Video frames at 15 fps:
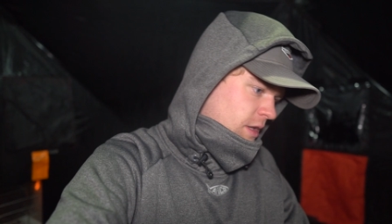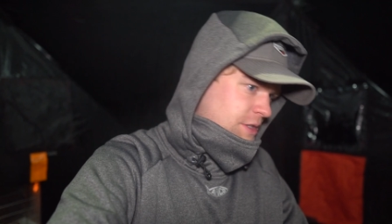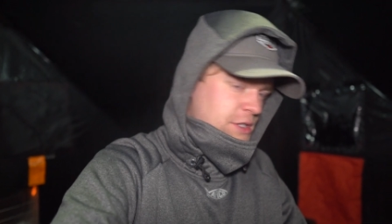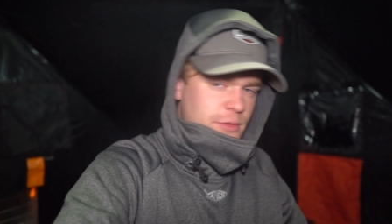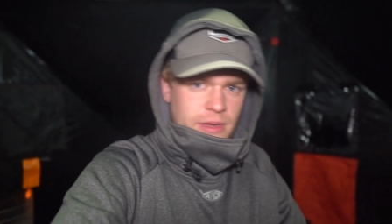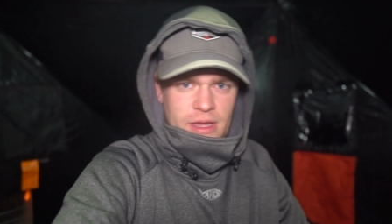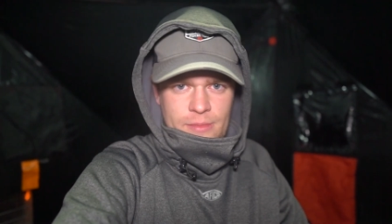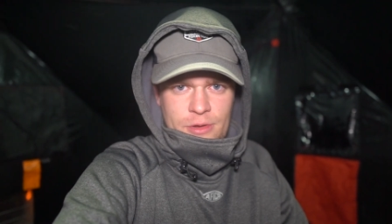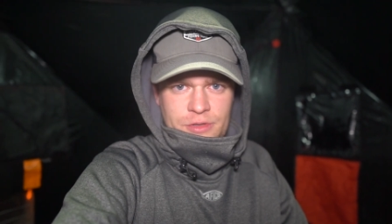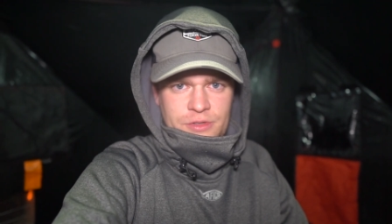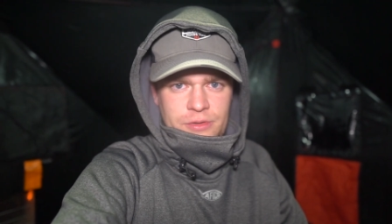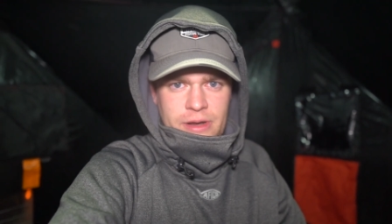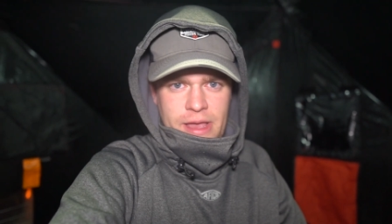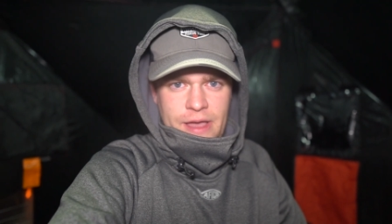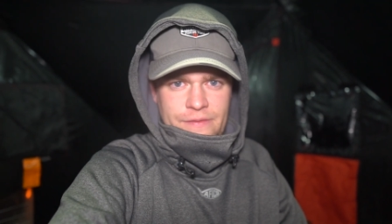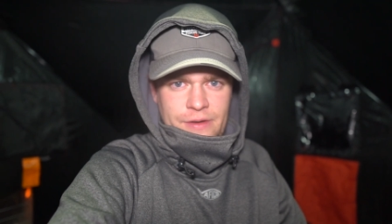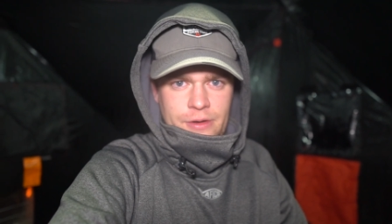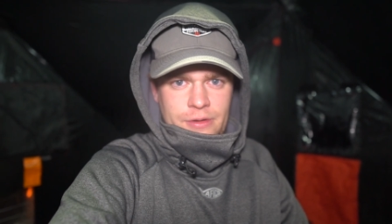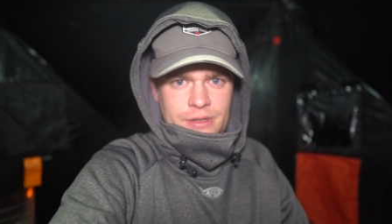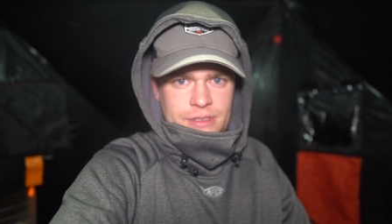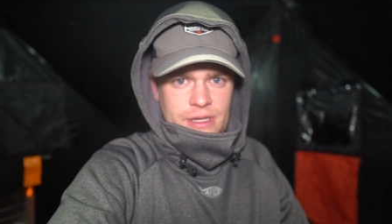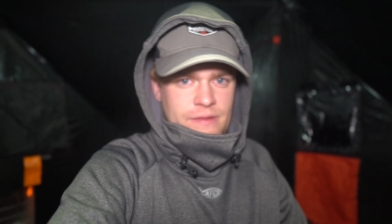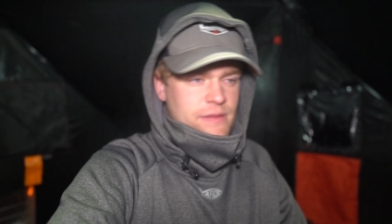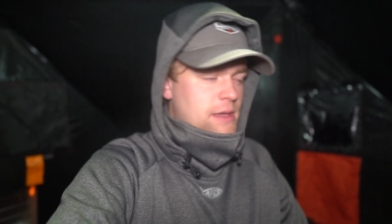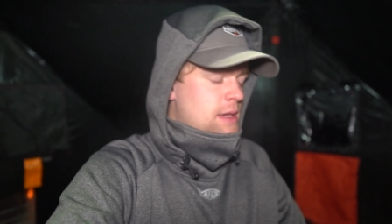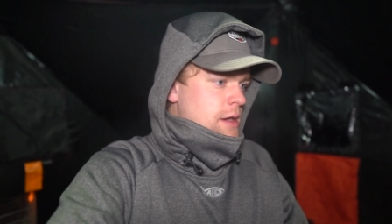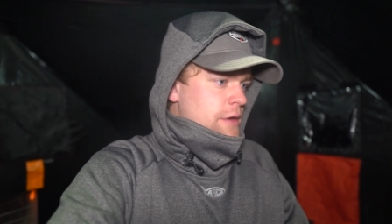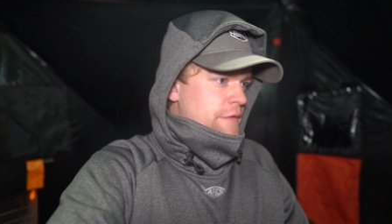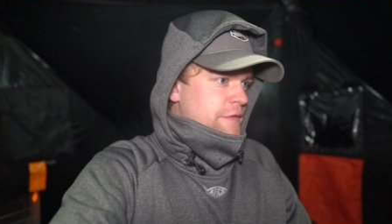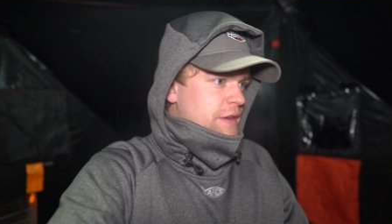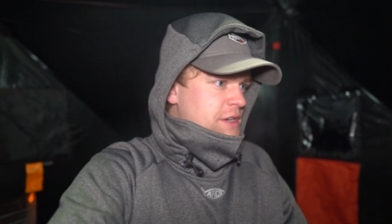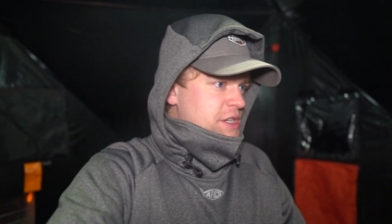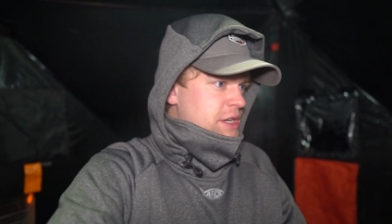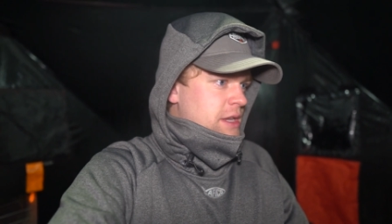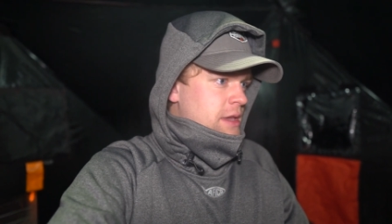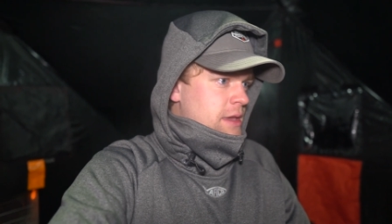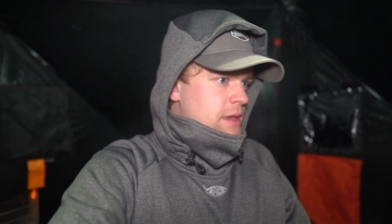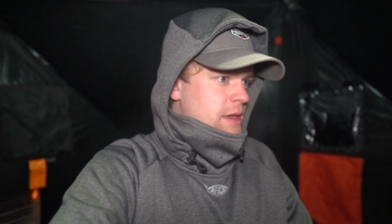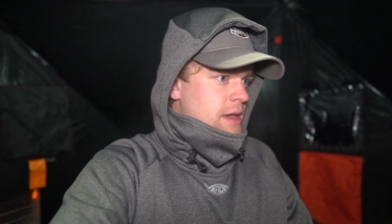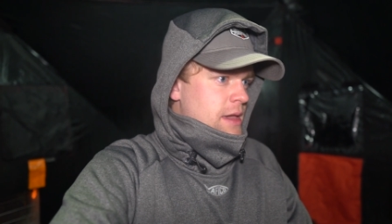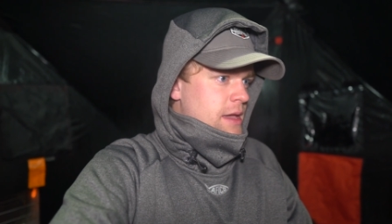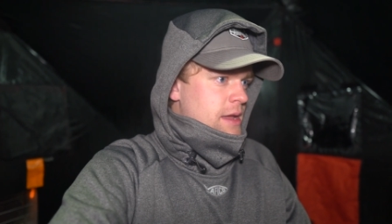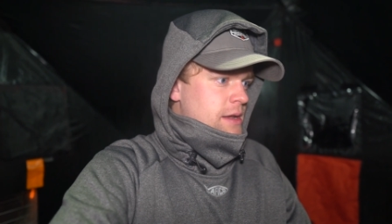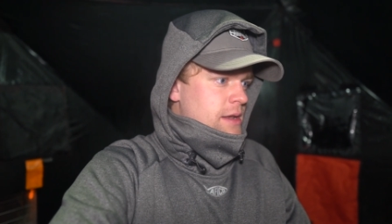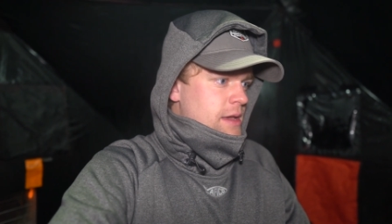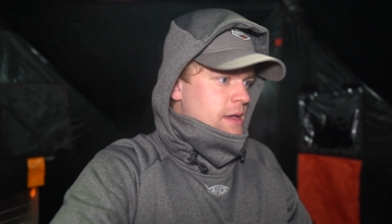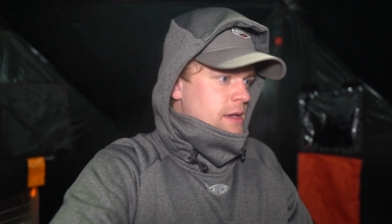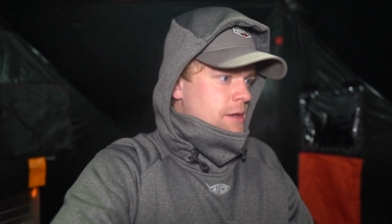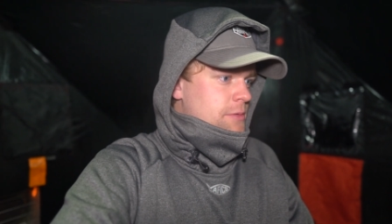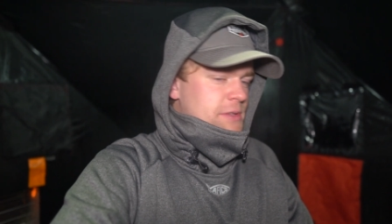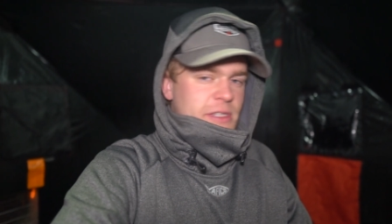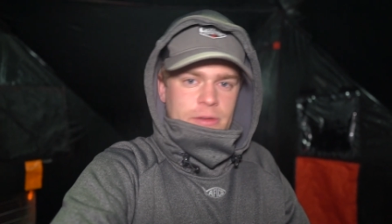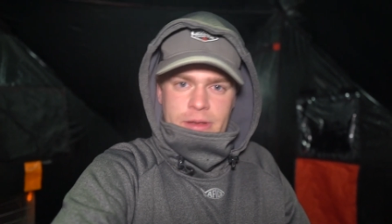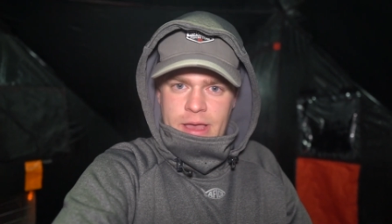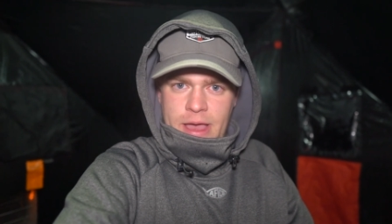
So we got about two and a half hours left of fishing and uh, we'll see what